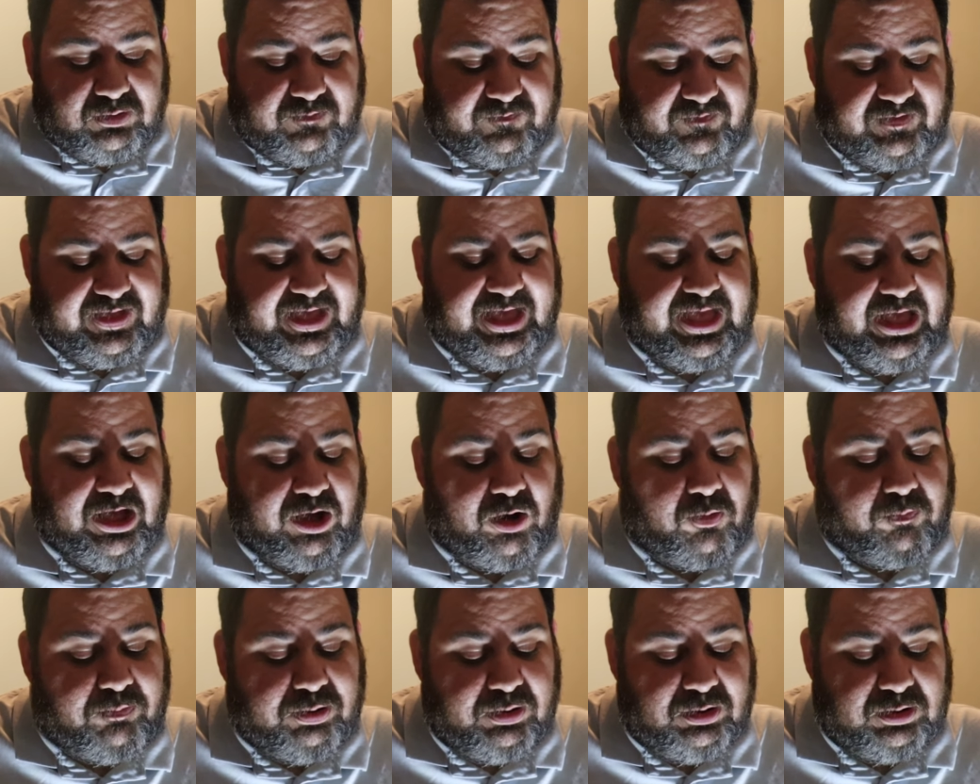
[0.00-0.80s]
for
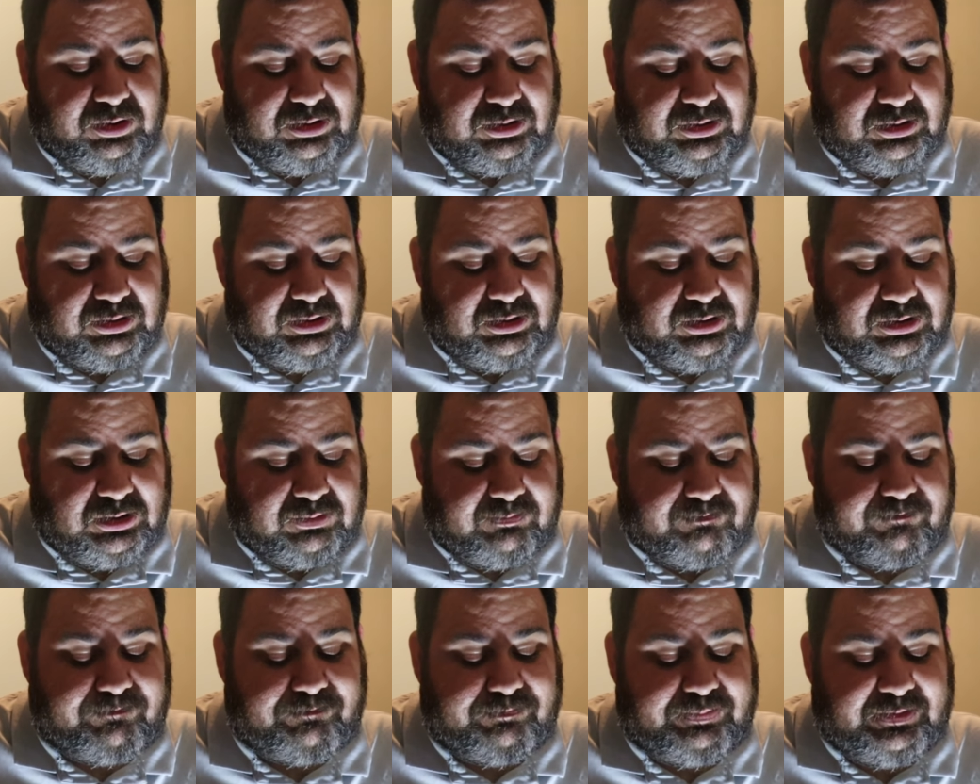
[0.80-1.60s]
help,
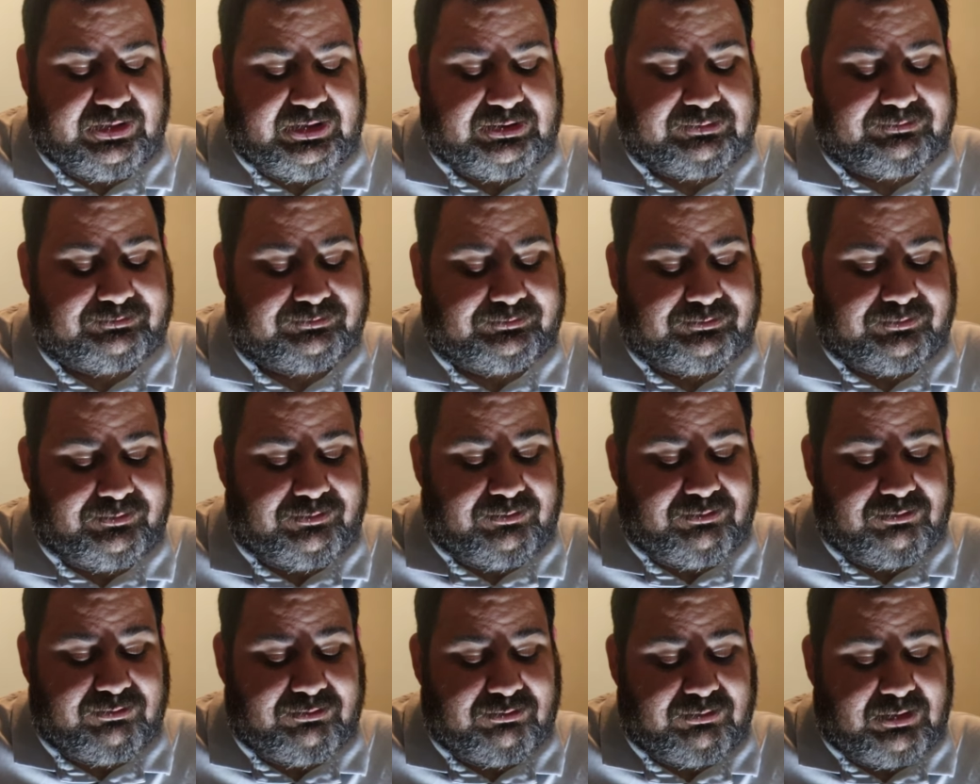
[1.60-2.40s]
but
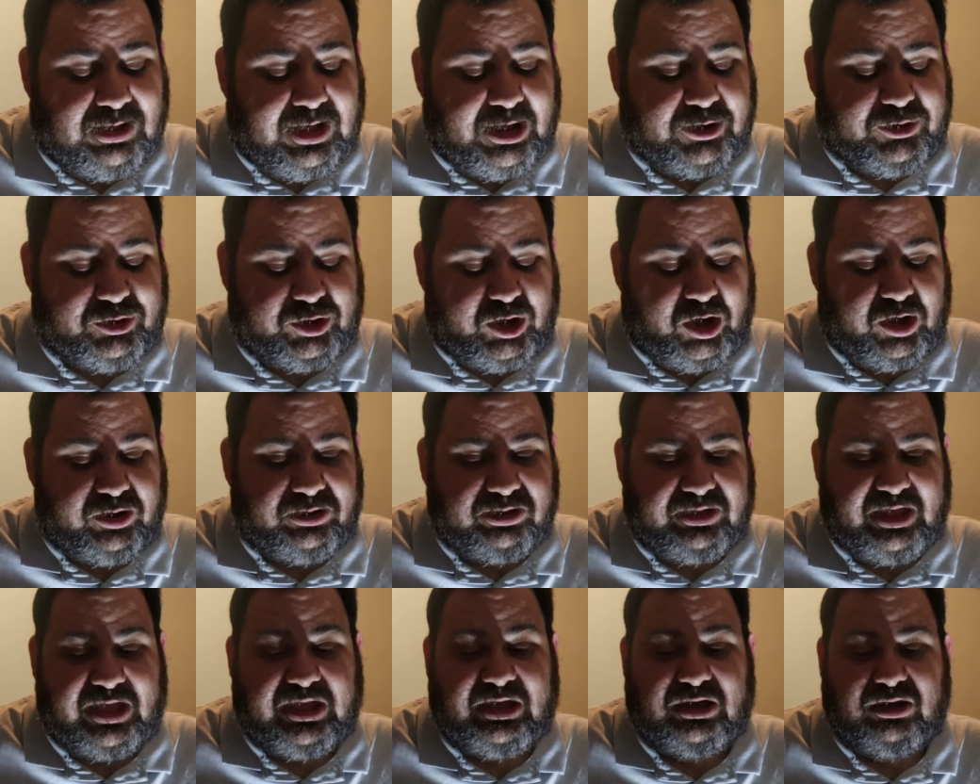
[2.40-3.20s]
I
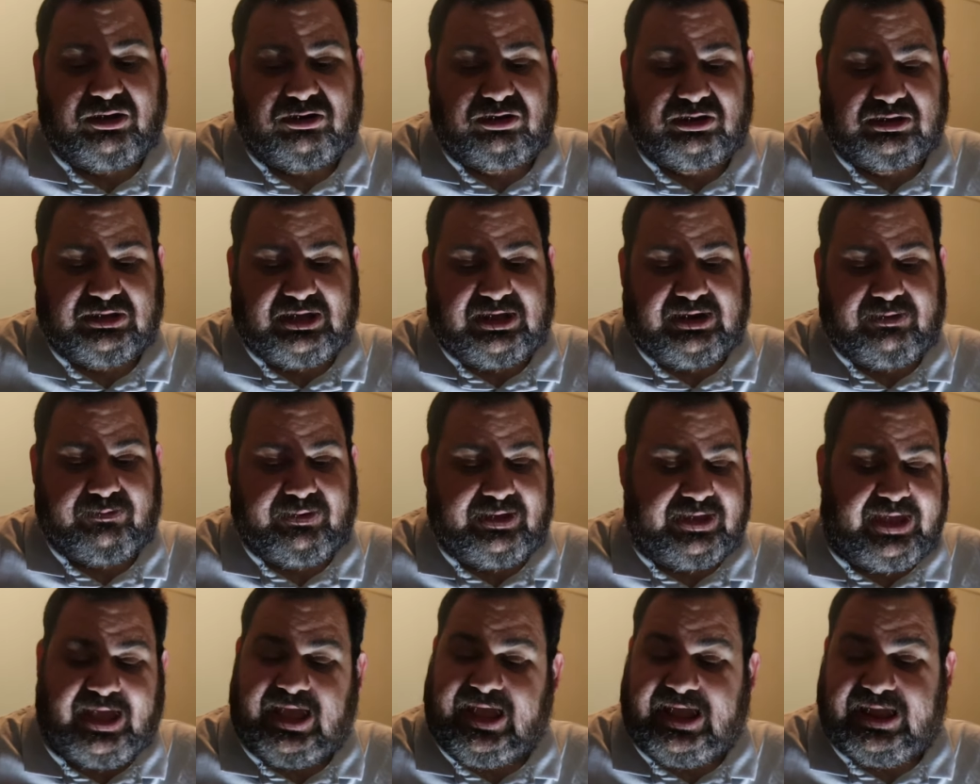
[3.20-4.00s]
don't think it's going to
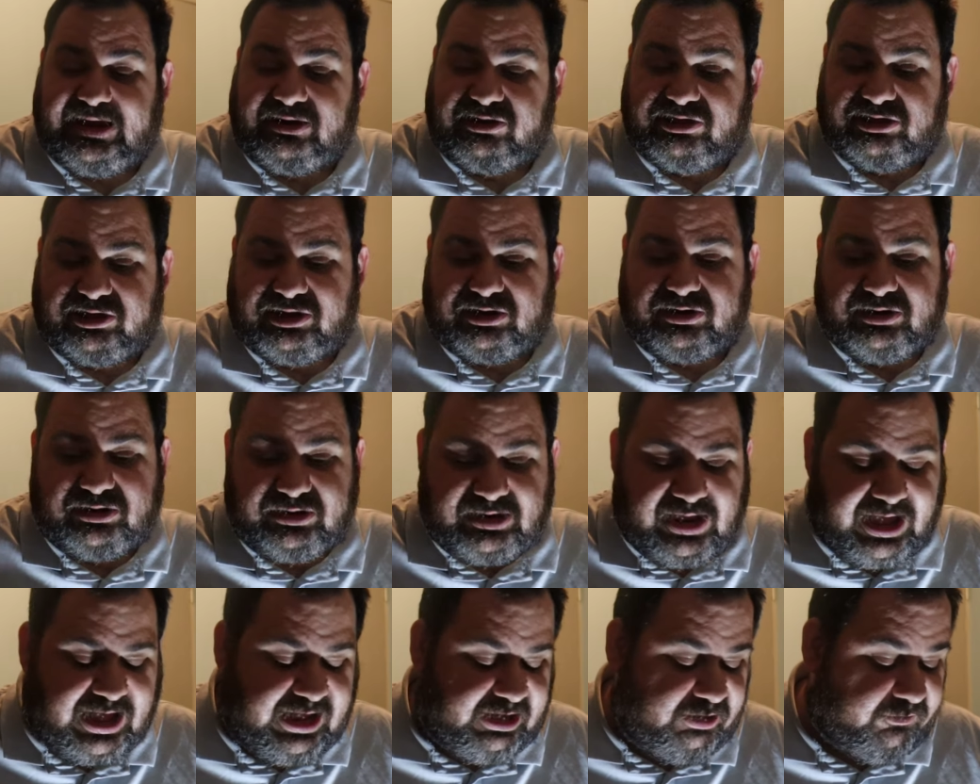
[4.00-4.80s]
be answered,
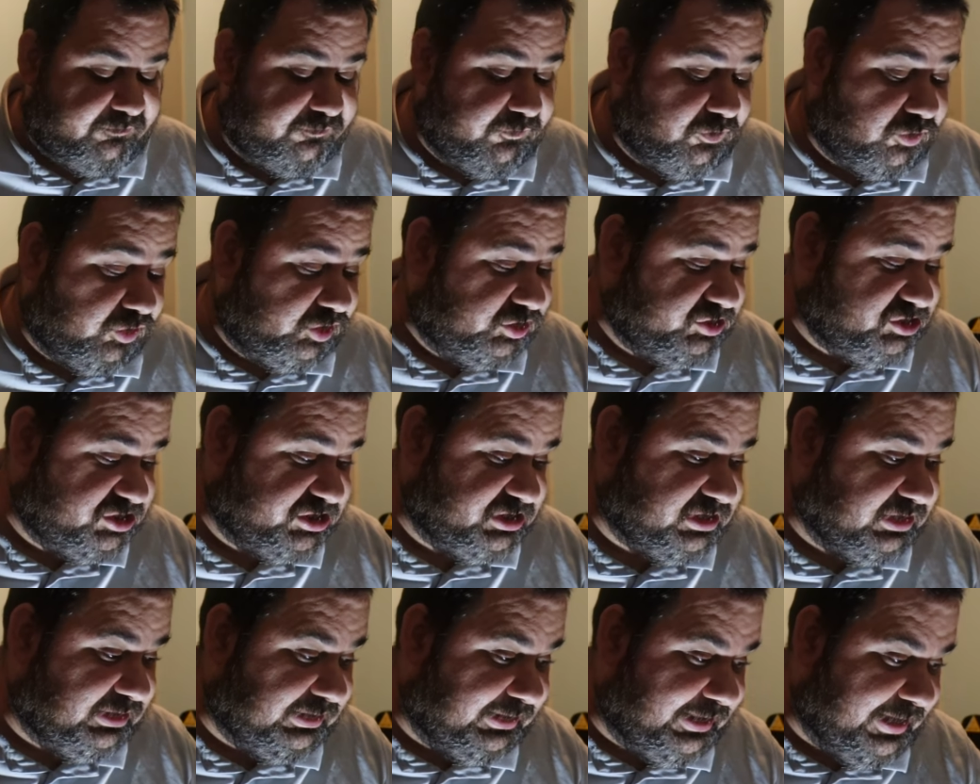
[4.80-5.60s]

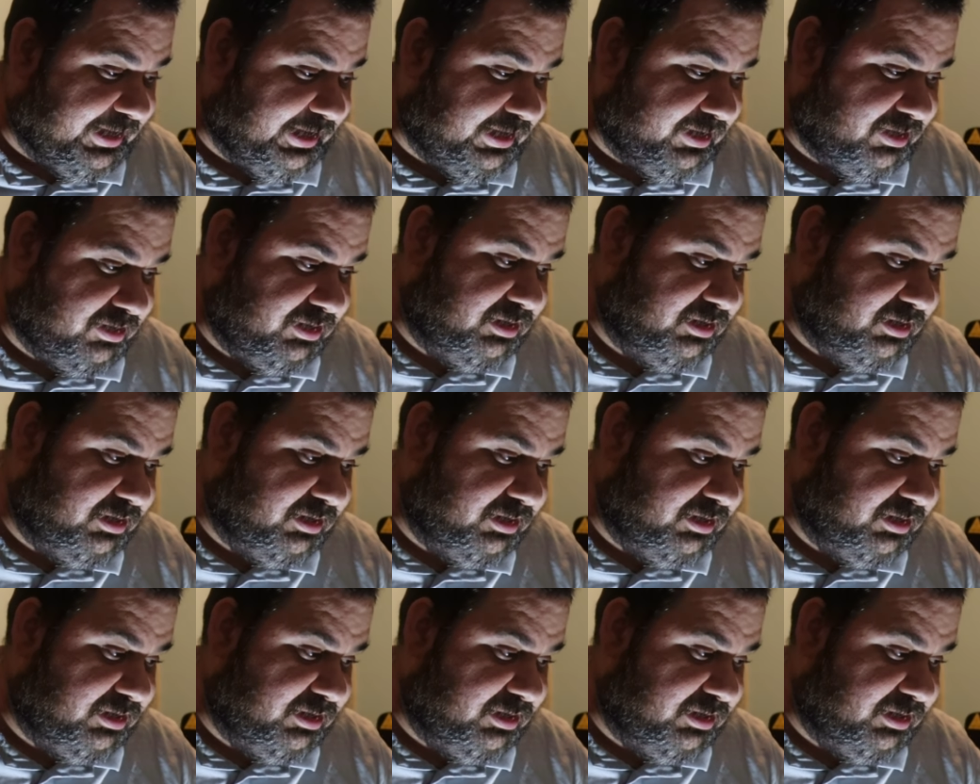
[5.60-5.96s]
unfortunately.